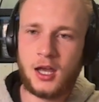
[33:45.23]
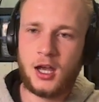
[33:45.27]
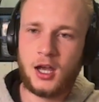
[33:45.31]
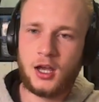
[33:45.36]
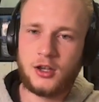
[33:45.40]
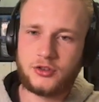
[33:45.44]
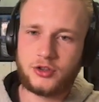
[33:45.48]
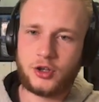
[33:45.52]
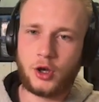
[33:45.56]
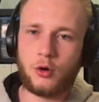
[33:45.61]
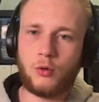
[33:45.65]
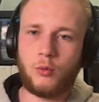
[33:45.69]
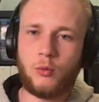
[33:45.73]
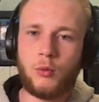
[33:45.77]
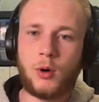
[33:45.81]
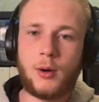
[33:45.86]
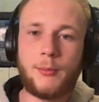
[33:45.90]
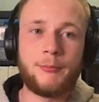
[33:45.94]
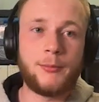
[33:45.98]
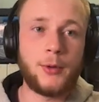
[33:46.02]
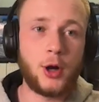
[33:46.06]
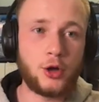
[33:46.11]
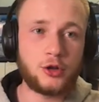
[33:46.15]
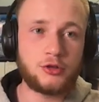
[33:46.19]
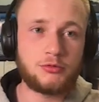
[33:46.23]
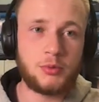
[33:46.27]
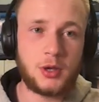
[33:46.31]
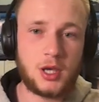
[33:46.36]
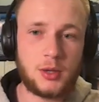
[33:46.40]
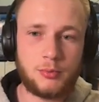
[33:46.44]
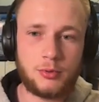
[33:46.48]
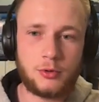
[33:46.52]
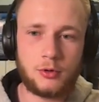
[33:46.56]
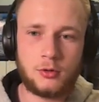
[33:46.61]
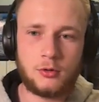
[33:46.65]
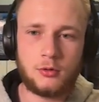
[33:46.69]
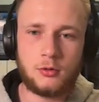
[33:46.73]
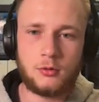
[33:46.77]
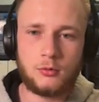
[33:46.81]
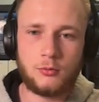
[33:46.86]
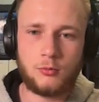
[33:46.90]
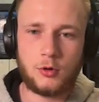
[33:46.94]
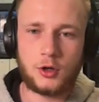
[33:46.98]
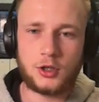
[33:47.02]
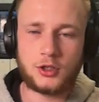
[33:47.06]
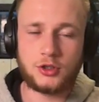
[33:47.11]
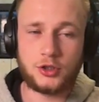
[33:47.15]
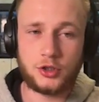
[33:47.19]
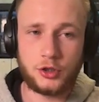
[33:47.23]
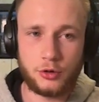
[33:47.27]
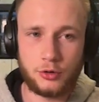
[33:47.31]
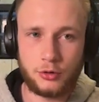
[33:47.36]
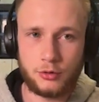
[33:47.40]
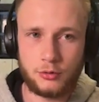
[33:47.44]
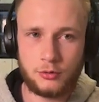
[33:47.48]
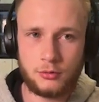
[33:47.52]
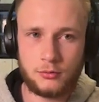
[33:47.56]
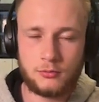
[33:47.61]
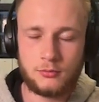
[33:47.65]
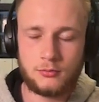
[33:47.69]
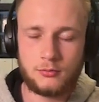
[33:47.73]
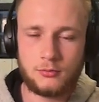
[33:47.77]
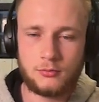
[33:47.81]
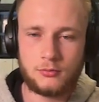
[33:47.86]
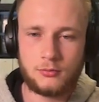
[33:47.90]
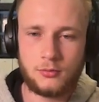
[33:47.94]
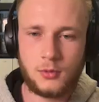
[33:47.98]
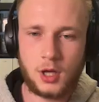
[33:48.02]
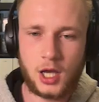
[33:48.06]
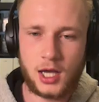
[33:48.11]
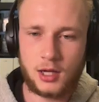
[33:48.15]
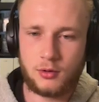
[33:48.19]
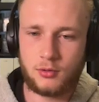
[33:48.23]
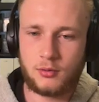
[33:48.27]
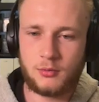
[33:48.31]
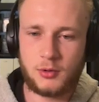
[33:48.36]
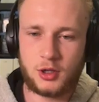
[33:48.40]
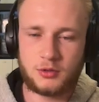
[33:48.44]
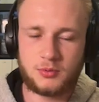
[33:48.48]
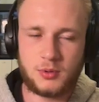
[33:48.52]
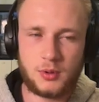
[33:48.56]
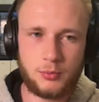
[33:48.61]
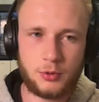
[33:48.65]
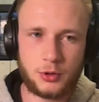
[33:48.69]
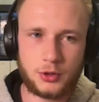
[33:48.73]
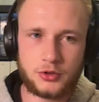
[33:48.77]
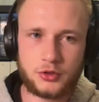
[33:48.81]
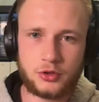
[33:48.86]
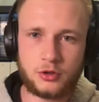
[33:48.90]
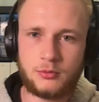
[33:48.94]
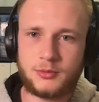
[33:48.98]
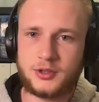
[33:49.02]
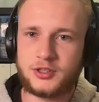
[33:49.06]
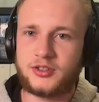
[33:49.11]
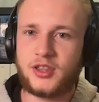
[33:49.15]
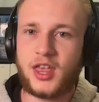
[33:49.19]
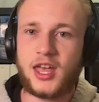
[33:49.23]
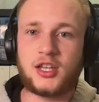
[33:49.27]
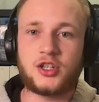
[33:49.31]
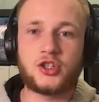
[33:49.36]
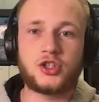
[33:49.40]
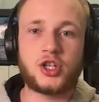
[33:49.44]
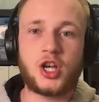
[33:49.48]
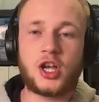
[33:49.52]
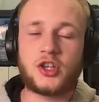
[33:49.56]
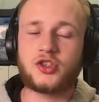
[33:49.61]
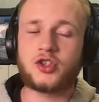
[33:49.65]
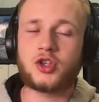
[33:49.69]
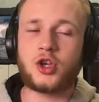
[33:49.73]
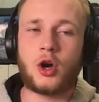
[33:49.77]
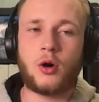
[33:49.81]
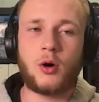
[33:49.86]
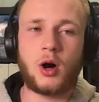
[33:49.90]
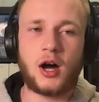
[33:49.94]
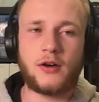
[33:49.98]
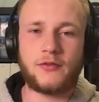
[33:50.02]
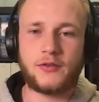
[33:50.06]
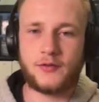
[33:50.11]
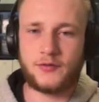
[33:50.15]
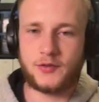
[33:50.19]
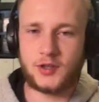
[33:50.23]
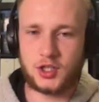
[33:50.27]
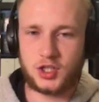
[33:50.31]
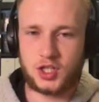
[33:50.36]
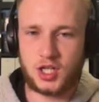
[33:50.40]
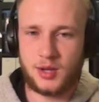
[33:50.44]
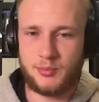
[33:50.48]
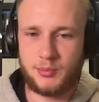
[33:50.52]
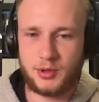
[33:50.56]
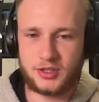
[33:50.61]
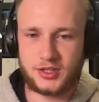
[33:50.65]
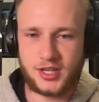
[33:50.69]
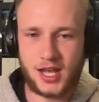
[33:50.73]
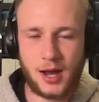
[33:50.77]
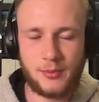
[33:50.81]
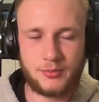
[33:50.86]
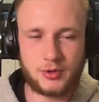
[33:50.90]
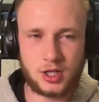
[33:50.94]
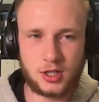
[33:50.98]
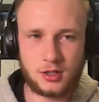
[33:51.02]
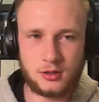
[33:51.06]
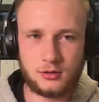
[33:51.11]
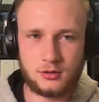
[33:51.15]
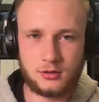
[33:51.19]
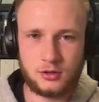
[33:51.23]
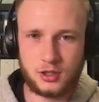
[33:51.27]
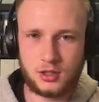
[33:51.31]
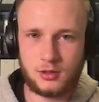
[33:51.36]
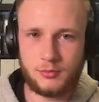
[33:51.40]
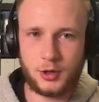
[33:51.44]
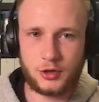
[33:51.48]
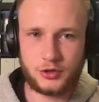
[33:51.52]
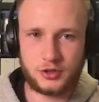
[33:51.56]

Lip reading: So what most people would do and what most people assume is they just go off of the cheapest option to the most